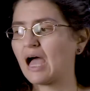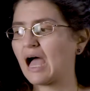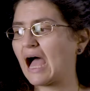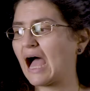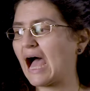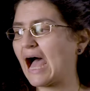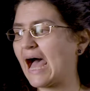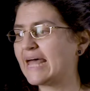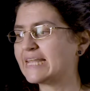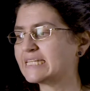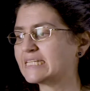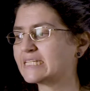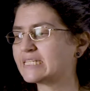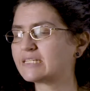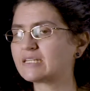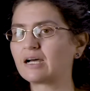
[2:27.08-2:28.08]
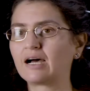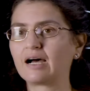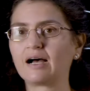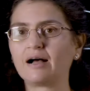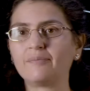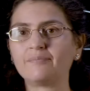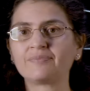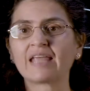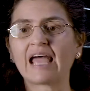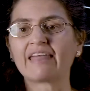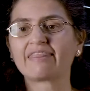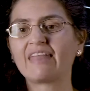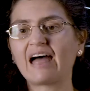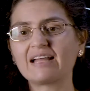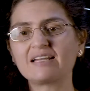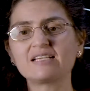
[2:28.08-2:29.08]
And
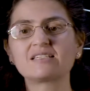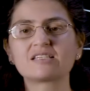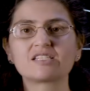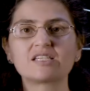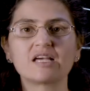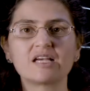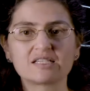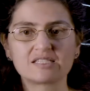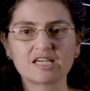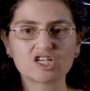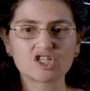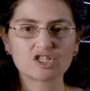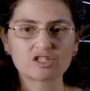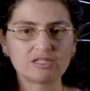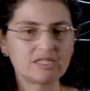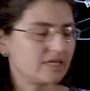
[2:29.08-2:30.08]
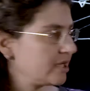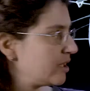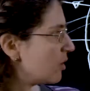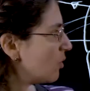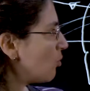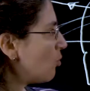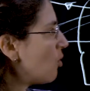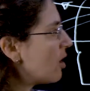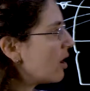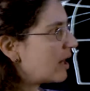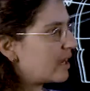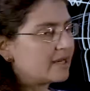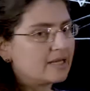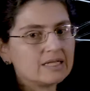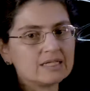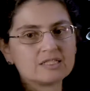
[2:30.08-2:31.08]
that is essentially what
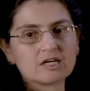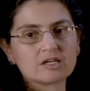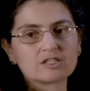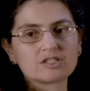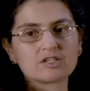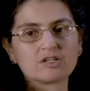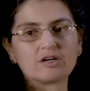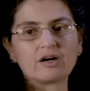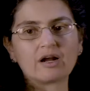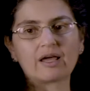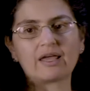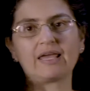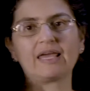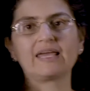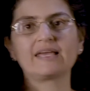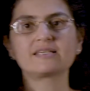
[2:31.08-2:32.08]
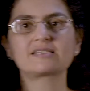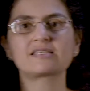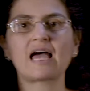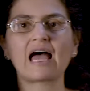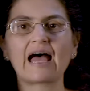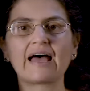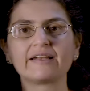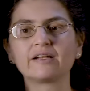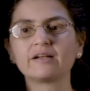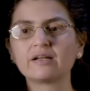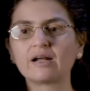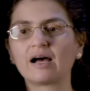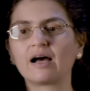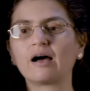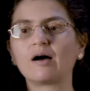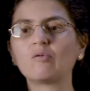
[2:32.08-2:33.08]
an inductor is, and
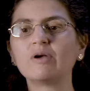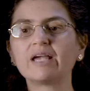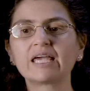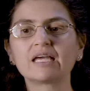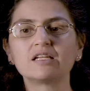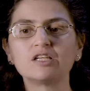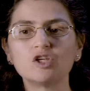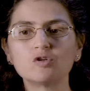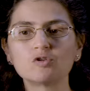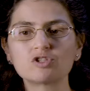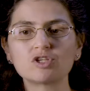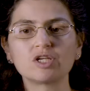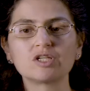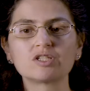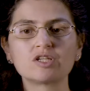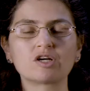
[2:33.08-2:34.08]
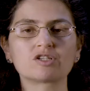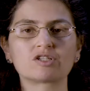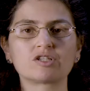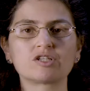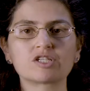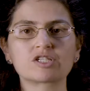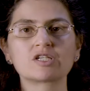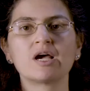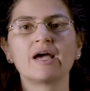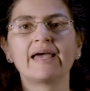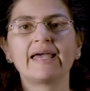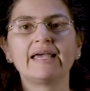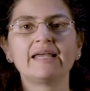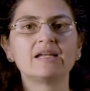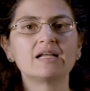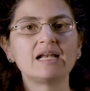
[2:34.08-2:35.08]
we can use inductors
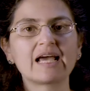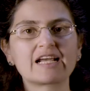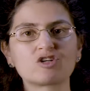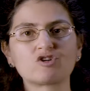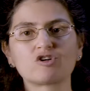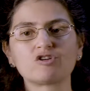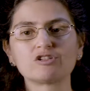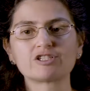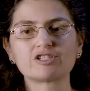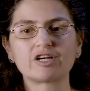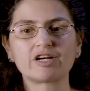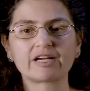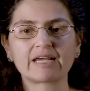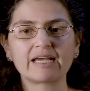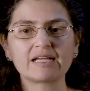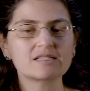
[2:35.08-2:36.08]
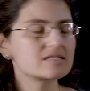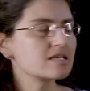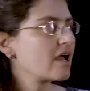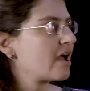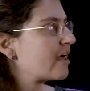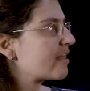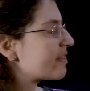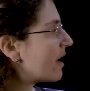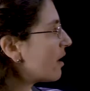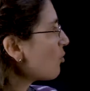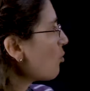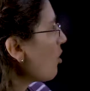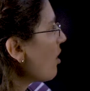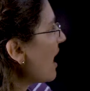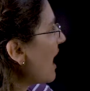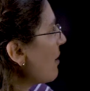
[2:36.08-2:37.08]
in electrical circuits. That
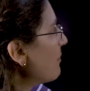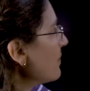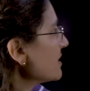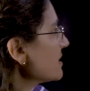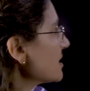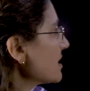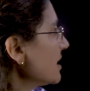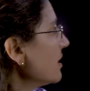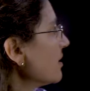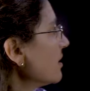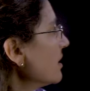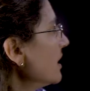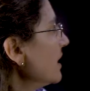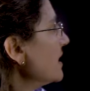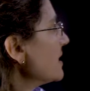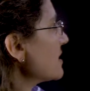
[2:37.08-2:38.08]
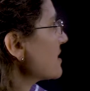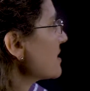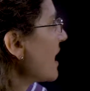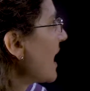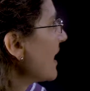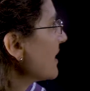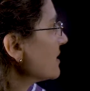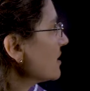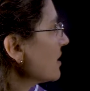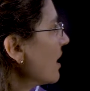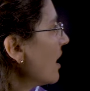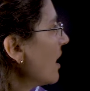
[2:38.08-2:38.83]
what happens here is that